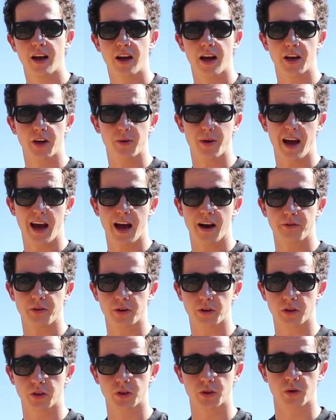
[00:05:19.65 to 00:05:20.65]
and you have
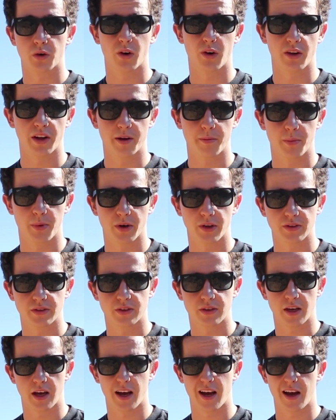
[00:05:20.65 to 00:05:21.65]
your control inputs